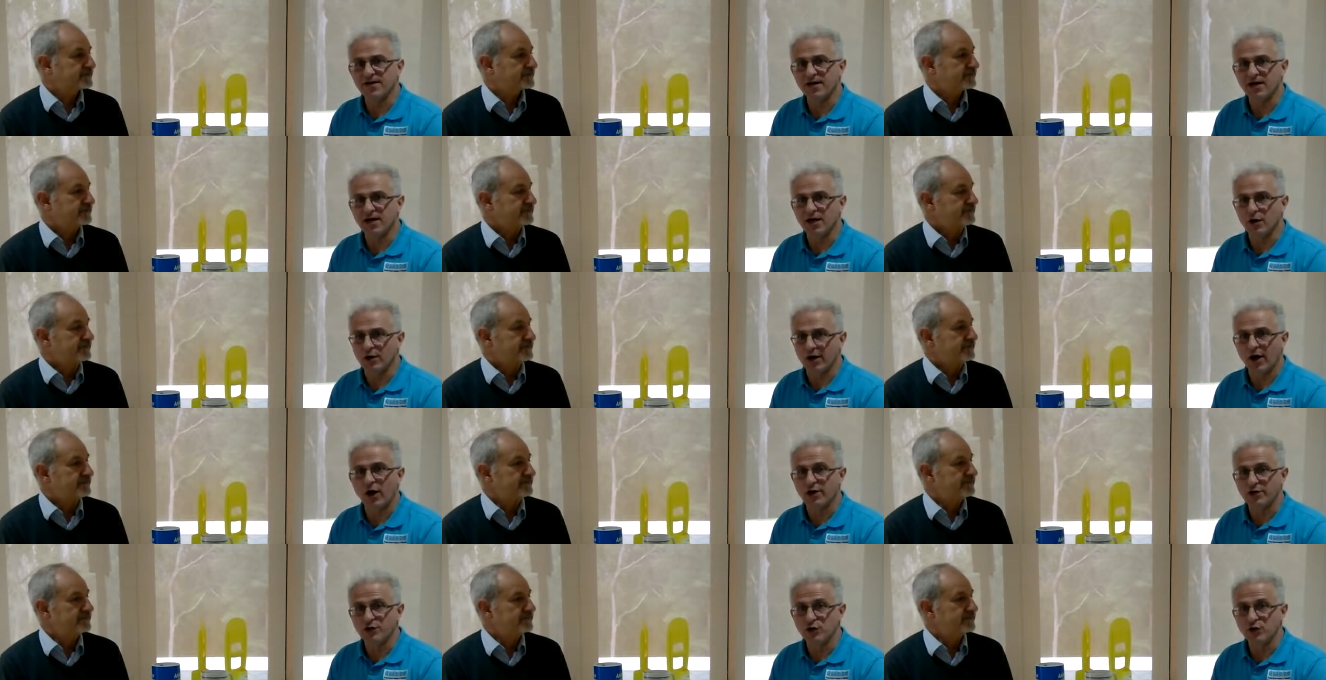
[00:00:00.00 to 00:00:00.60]

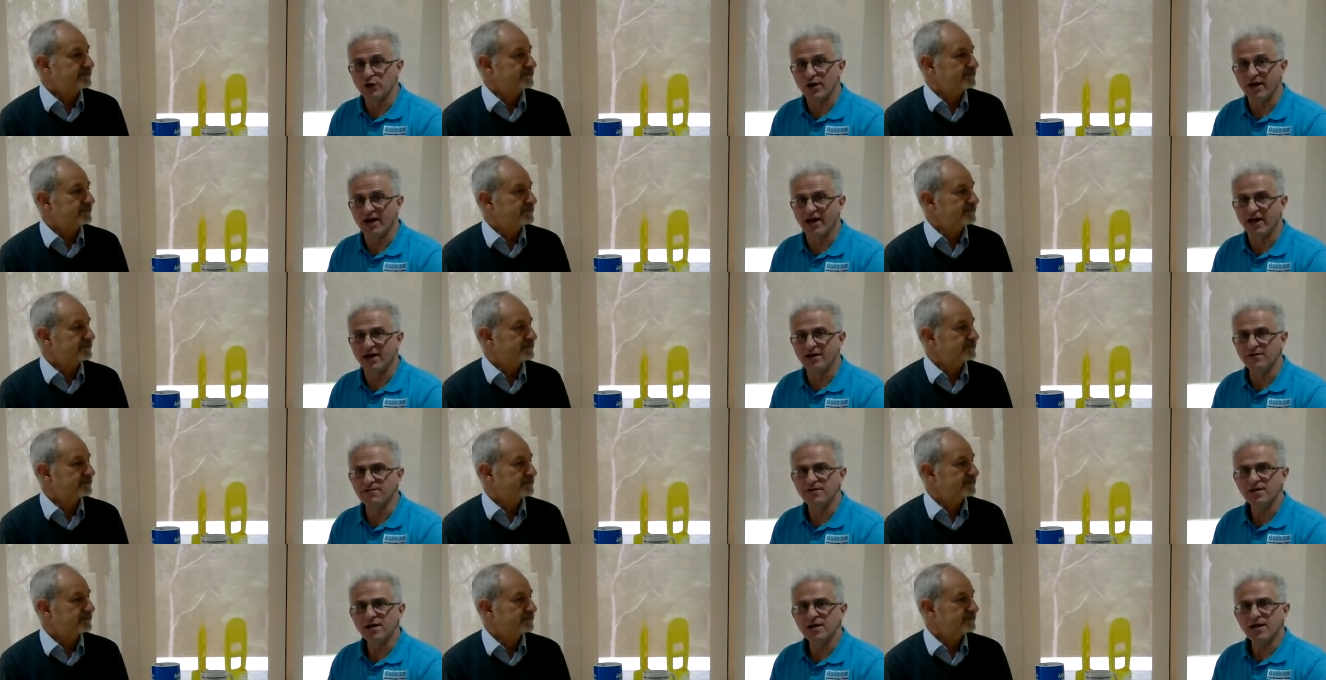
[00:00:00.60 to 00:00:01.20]
Speaker 1: uh, I, I do
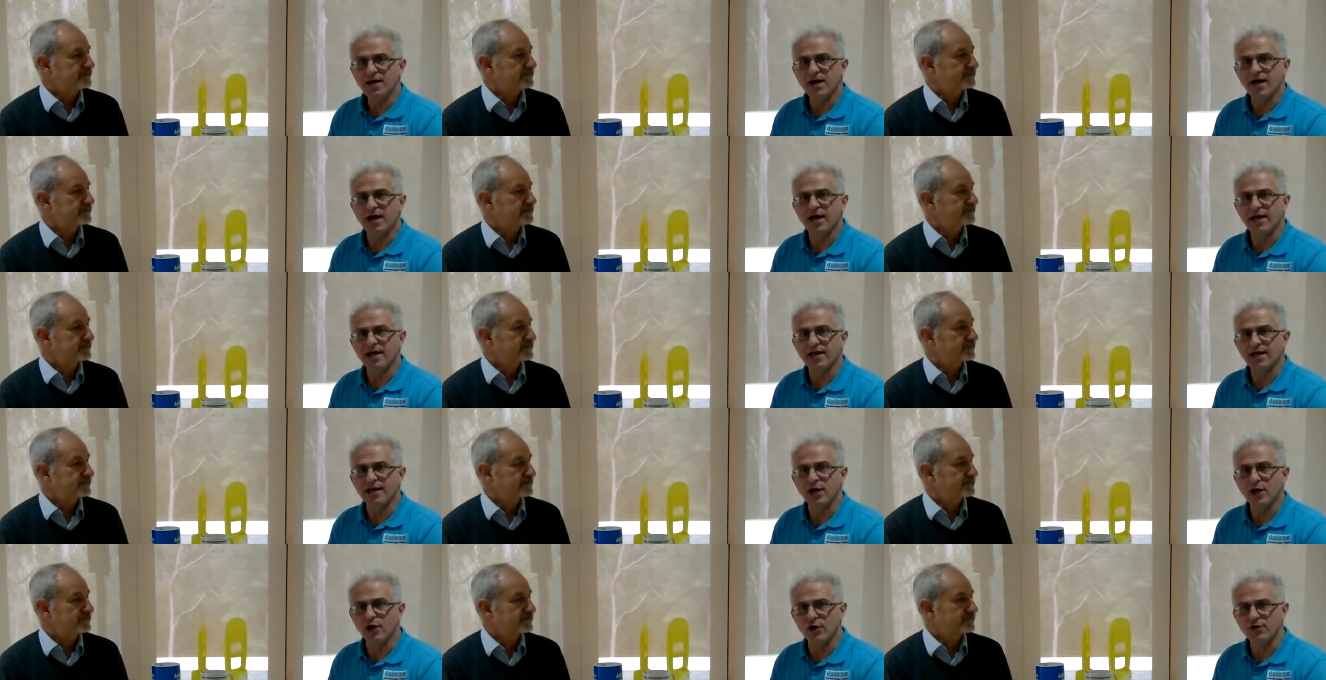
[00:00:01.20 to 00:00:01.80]
have
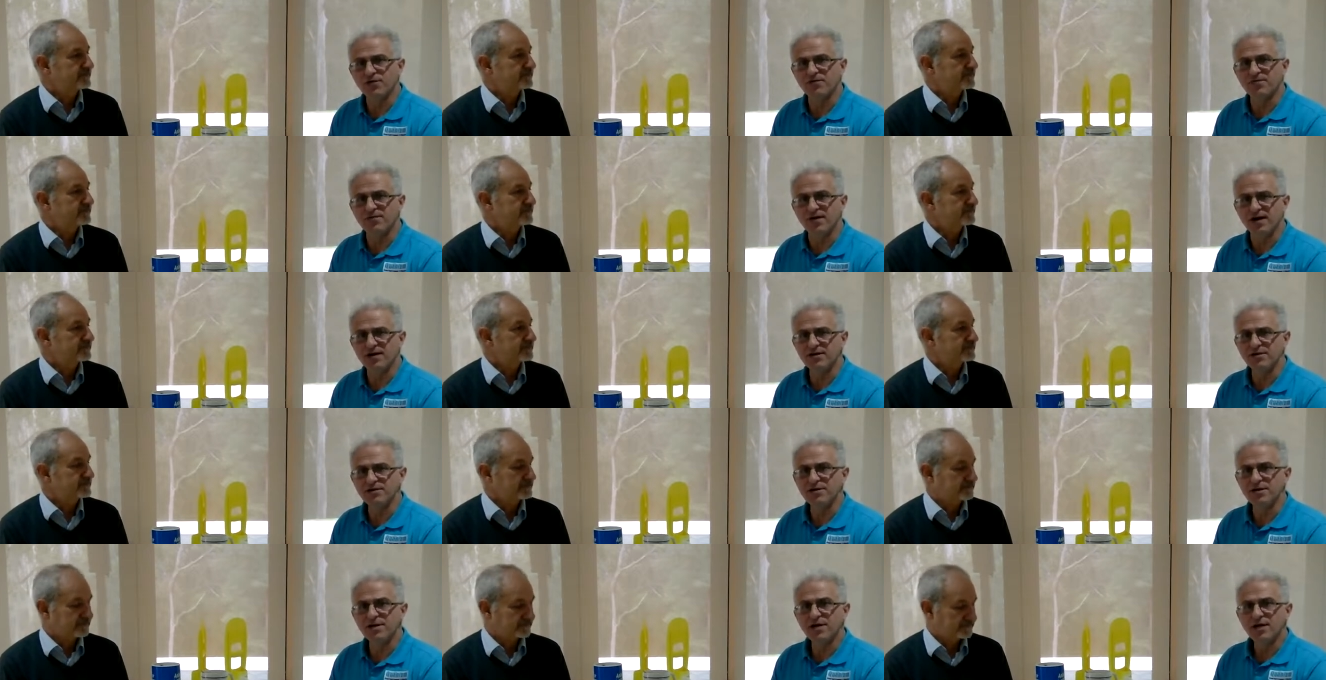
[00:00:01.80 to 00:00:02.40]
a health
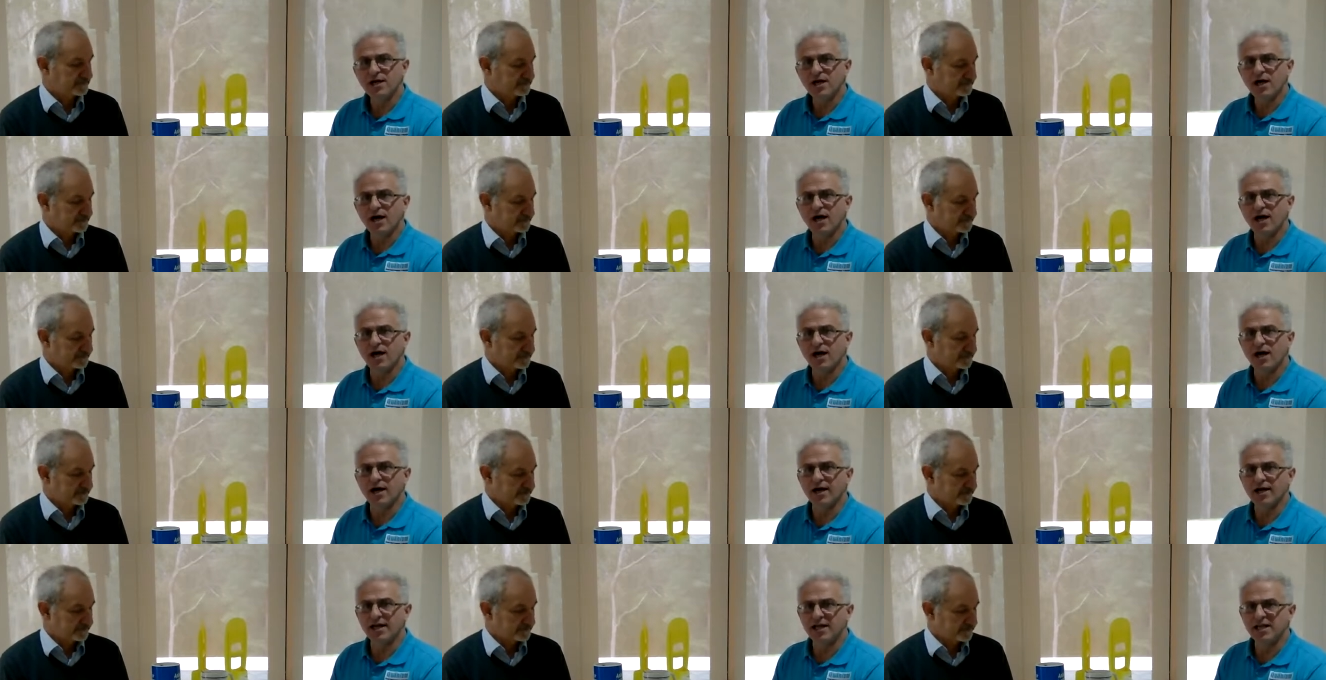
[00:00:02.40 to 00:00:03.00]
fund
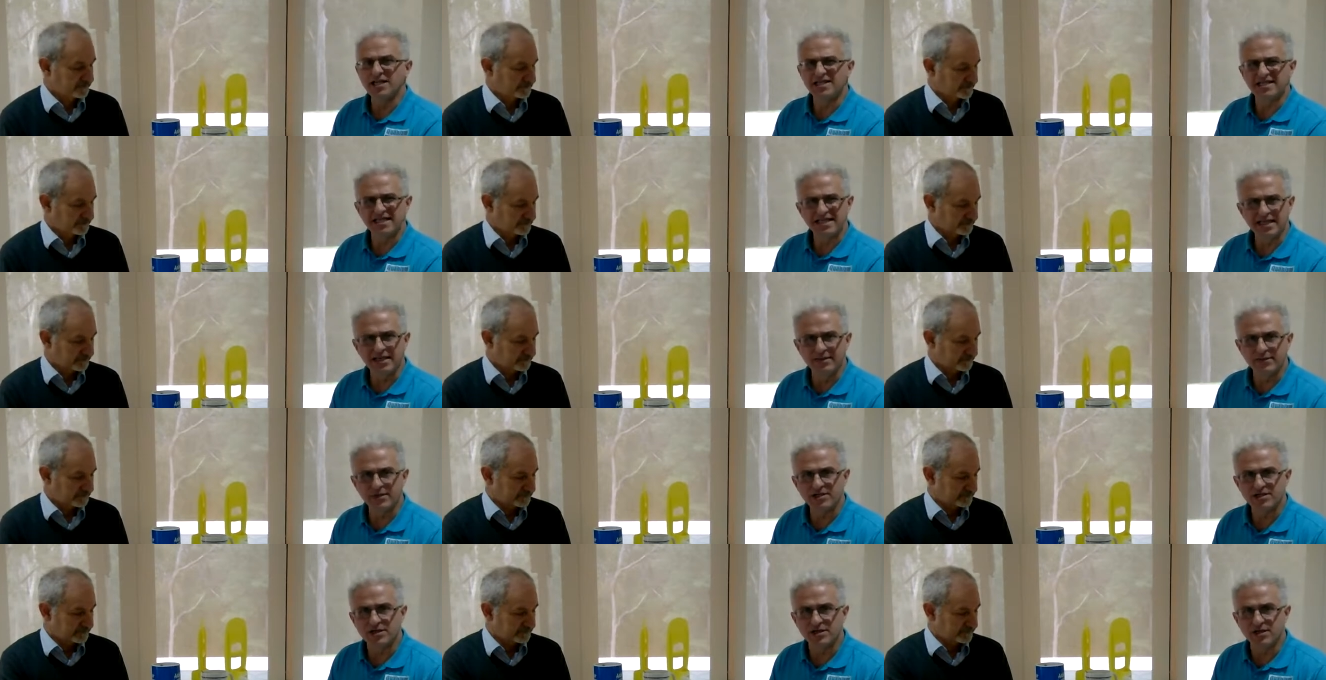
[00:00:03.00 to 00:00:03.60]
uh, it is
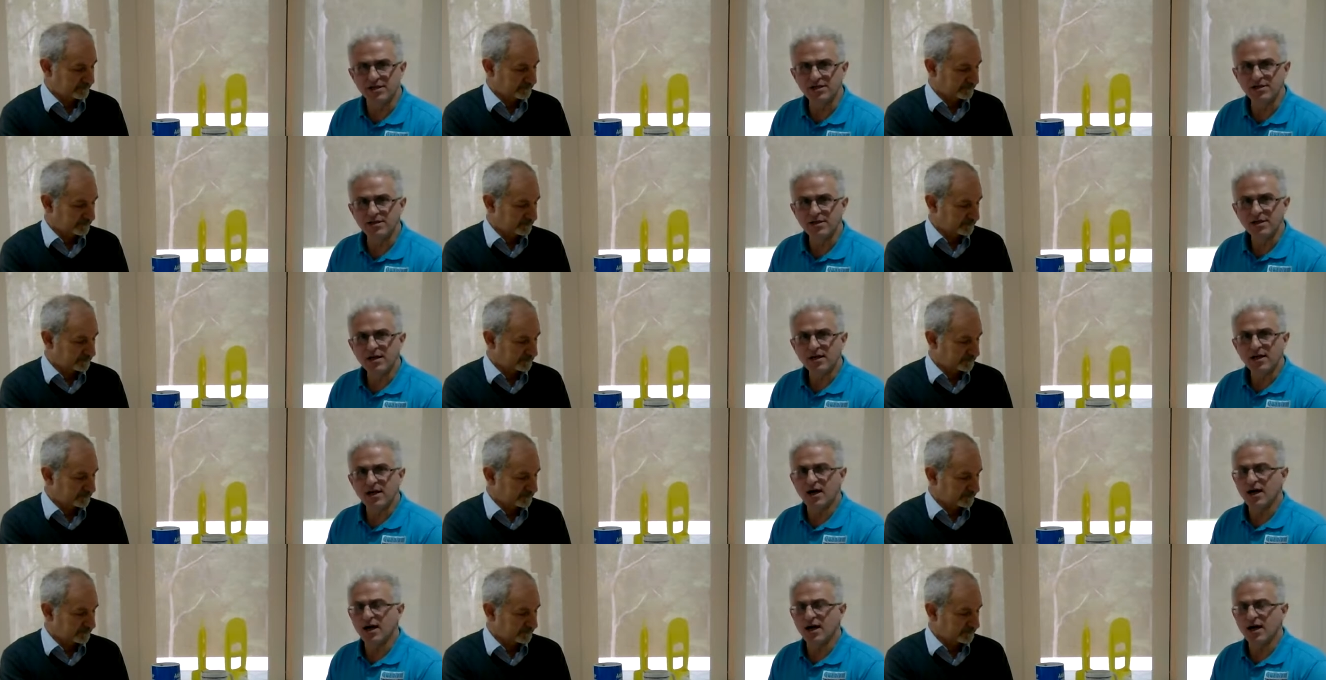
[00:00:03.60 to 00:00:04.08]
limited.